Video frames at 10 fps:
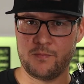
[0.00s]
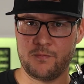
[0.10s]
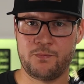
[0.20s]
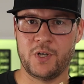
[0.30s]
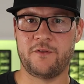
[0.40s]

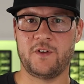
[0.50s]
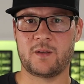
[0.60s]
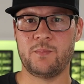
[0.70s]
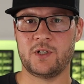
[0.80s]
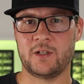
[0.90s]
perfect
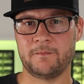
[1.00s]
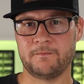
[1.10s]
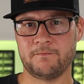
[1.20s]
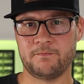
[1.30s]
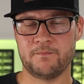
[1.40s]
burn,
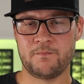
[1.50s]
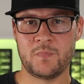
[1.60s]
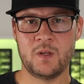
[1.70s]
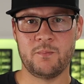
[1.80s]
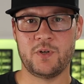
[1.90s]

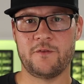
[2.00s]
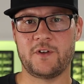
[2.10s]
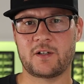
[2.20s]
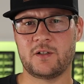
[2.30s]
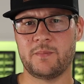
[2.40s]

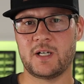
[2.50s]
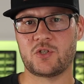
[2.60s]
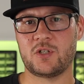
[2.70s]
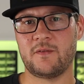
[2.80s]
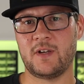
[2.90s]
perfect
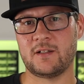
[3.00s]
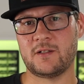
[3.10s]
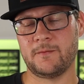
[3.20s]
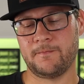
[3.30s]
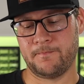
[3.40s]
combustion event.
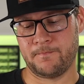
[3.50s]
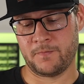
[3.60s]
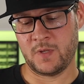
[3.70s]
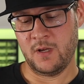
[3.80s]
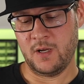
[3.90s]

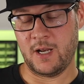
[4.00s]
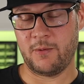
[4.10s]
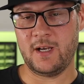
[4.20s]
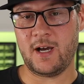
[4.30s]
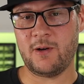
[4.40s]
Now
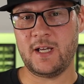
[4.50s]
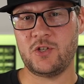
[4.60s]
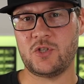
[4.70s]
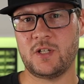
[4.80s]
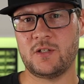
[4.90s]
in our
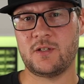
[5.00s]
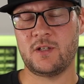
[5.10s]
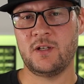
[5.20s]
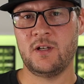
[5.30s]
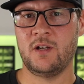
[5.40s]
engines,
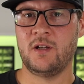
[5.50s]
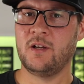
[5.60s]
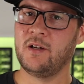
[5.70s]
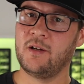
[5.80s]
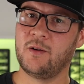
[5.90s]

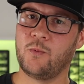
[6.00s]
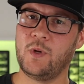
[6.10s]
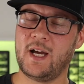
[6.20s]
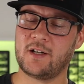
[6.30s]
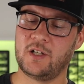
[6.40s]
we
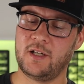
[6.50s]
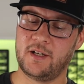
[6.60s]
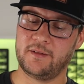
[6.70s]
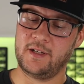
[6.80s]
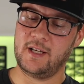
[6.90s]
actually
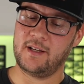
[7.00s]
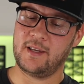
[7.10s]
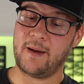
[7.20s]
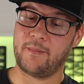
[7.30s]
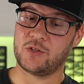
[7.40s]
don't need
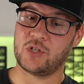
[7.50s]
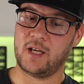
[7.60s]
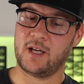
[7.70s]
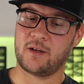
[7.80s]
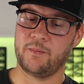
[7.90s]
that much
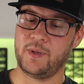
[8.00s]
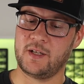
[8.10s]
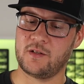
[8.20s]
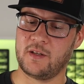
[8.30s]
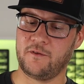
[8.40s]
air compared
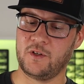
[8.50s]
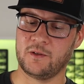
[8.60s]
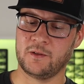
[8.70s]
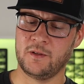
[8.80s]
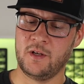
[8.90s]
to the
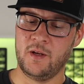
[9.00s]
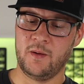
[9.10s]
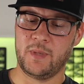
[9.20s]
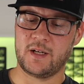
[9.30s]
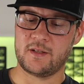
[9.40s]
fuel,
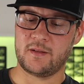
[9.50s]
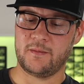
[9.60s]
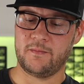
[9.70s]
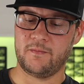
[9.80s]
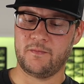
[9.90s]
because
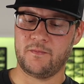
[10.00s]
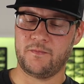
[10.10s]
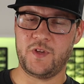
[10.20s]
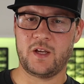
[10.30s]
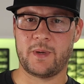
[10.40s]

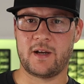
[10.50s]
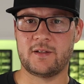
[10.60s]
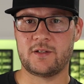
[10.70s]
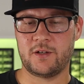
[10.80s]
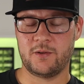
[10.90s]
think about it.
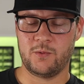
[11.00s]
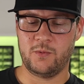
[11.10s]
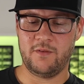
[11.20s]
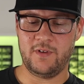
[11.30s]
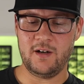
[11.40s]
So
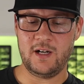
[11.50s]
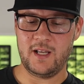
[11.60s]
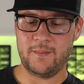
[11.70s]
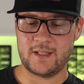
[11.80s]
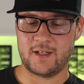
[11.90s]
we're very
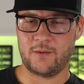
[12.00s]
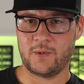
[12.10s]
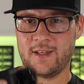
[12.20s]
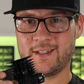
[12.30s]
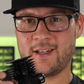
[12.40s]
limited with
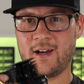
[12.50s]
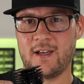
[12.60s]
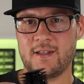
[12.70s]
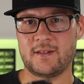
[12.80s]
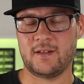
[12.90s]
the
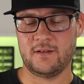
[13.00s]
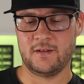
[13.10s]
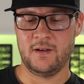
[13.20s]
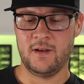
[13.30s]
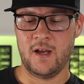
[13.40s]
size
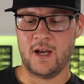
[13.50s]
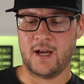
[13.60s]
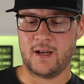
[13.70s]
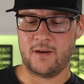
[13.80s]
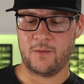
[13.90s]

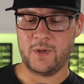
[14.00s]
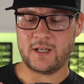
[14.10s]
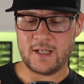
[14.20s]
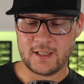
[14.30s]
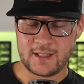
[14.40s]
and we
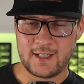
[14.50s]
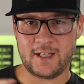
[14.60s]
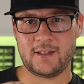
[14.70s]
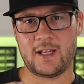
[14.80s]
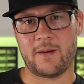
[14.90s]
can't
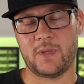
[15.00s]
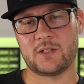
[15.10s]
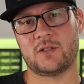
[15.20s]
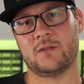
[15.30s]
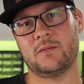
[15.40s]
get that much